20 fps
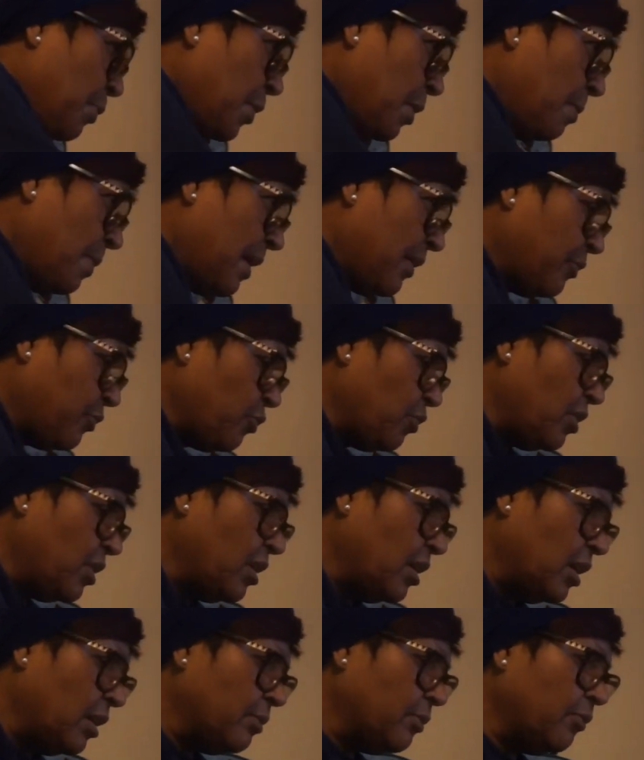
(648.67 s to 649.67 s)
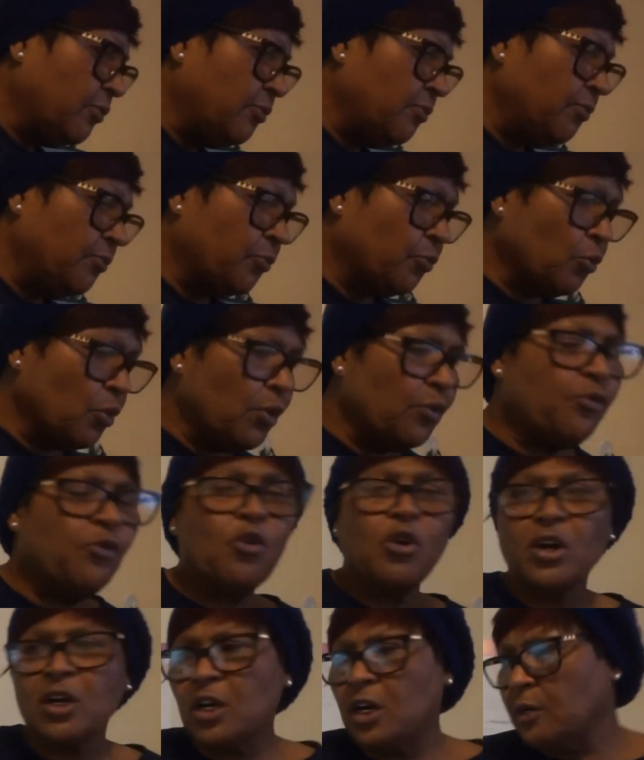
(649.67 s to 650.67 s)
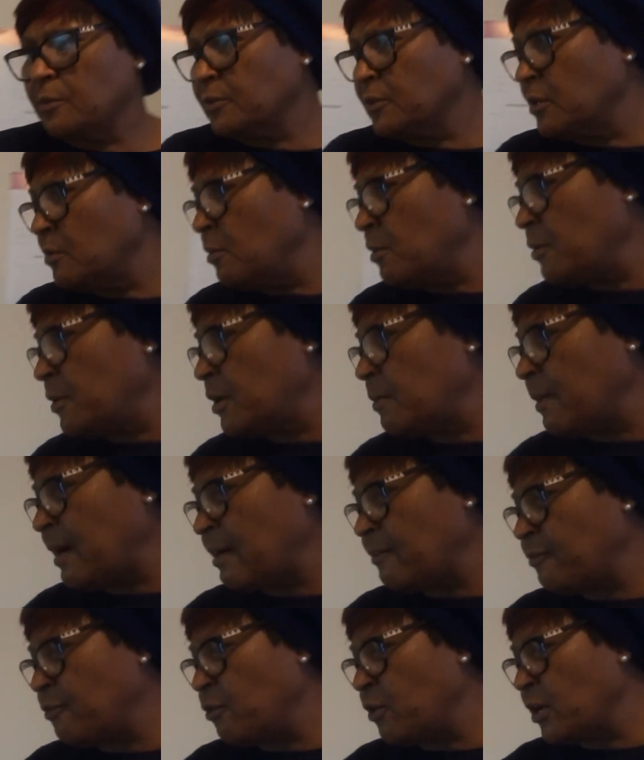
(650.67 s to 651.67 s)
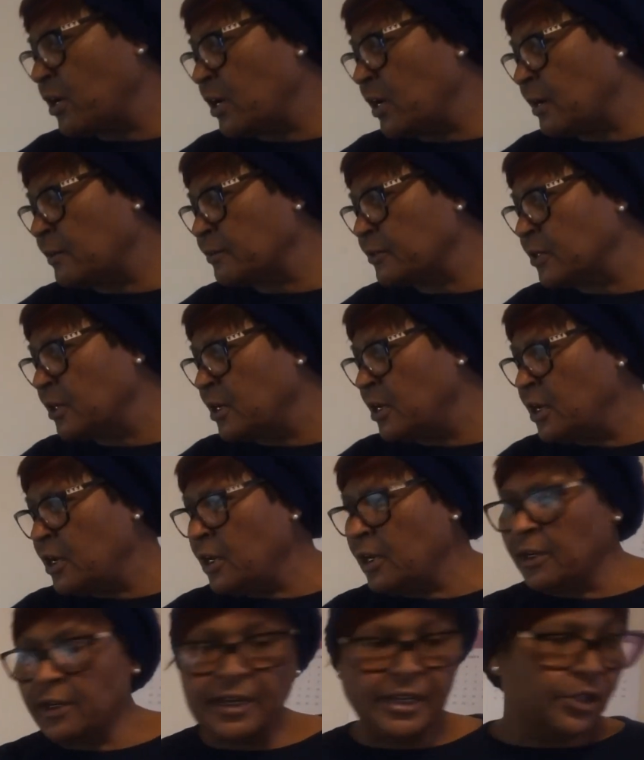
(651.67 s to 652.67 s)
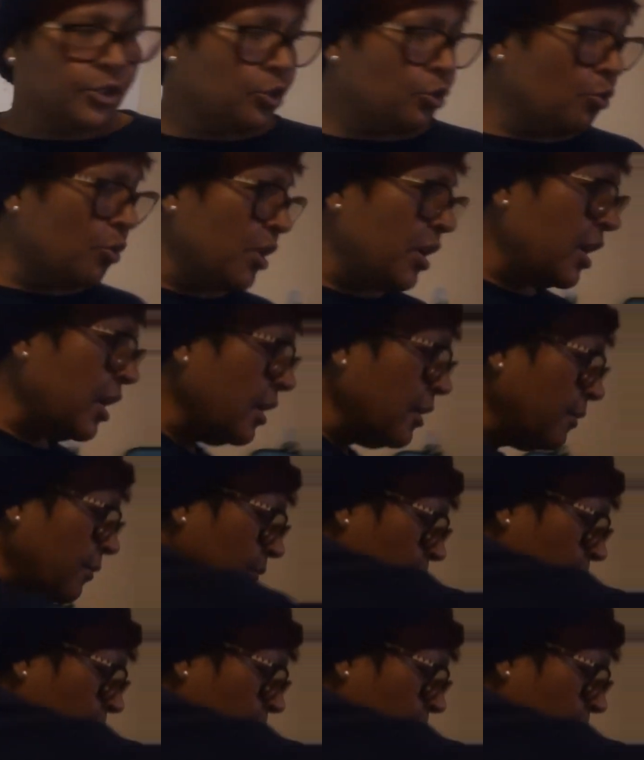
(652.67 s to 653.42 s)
put about 3 cups. 4 cups. We'll put about 4 cups. That's 3.